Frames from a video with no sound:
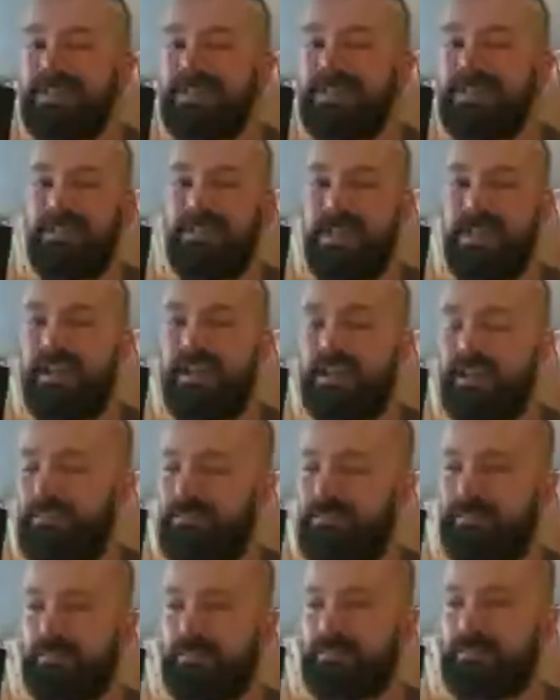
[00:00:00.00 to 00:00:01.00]
You got to give
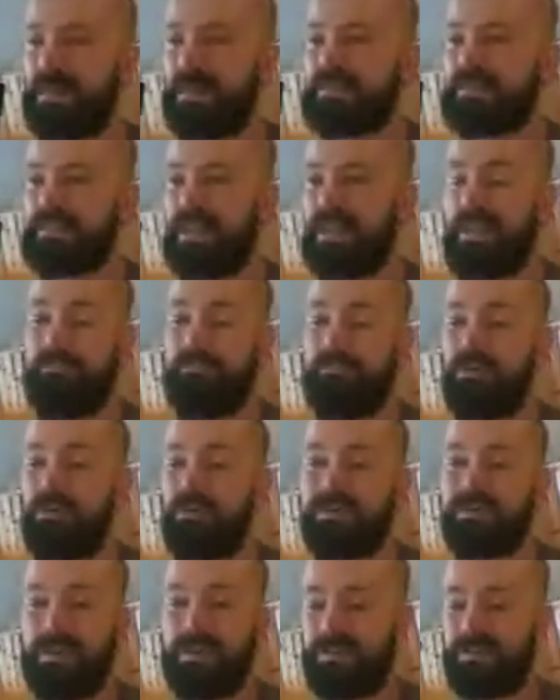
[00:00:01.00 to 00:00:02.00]
them some space. And
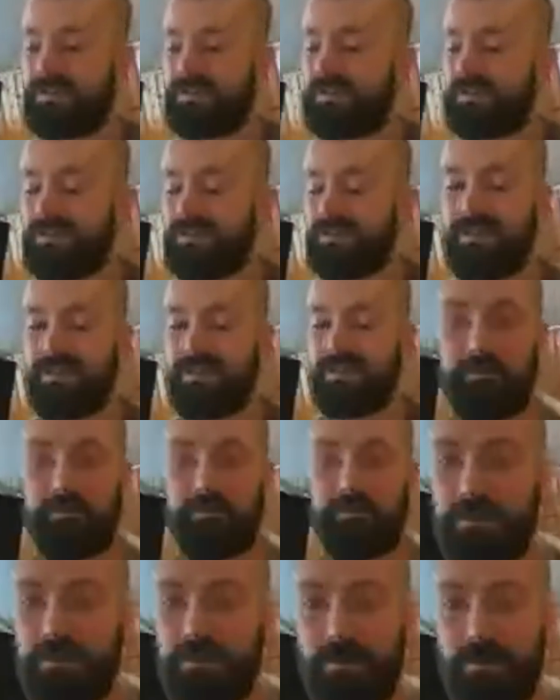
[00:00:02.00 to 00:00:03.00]
motorcyclists, it's a
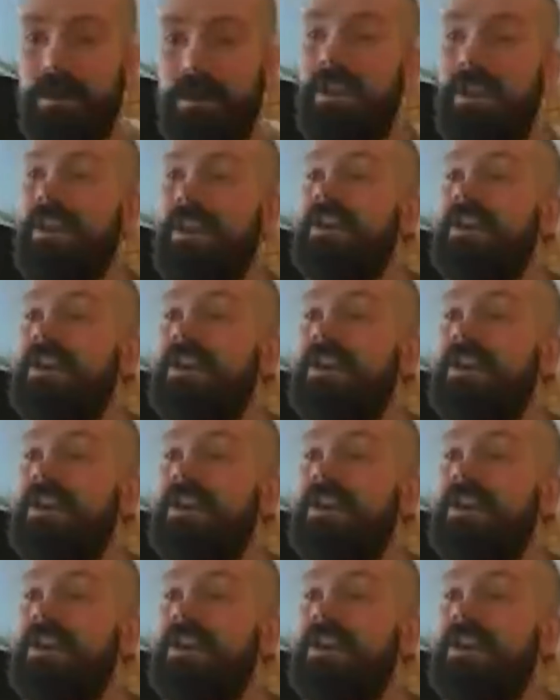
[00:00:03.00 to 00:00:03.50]
similar story.